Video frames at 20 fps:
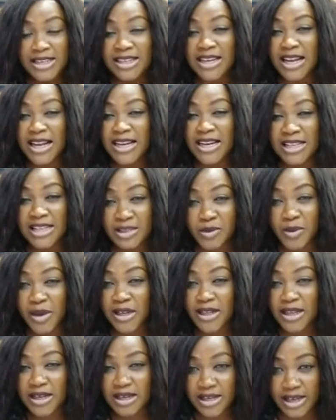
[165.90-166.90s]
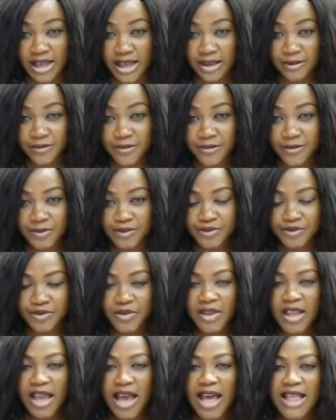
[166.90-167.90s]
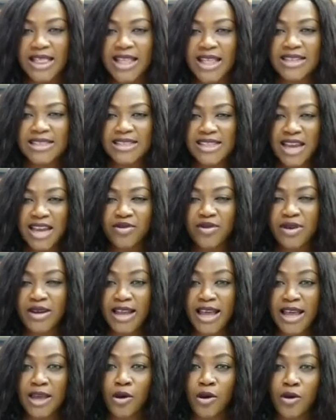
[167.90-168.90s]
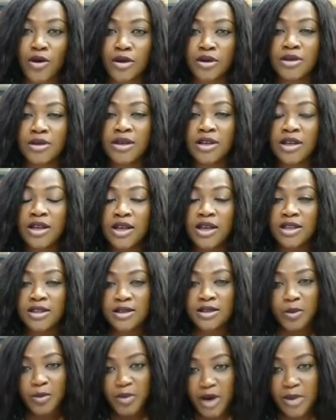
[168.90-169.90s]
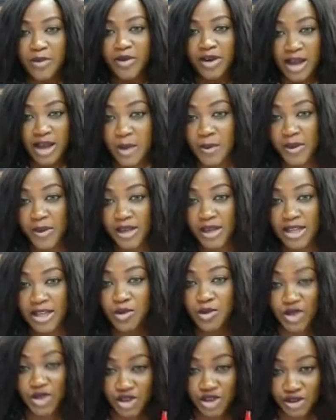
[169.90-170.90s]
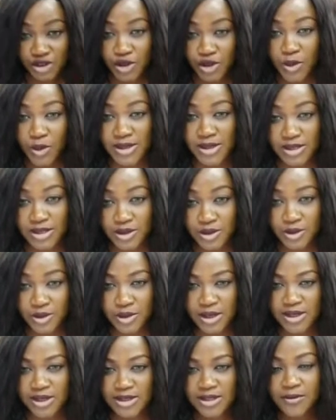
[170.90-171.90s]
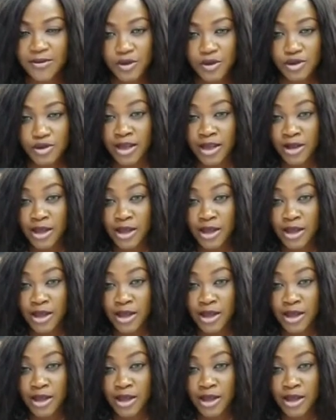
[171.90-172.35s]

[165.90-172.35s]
leading an independent life, and that they rely on the primary applicants, which is you as a student.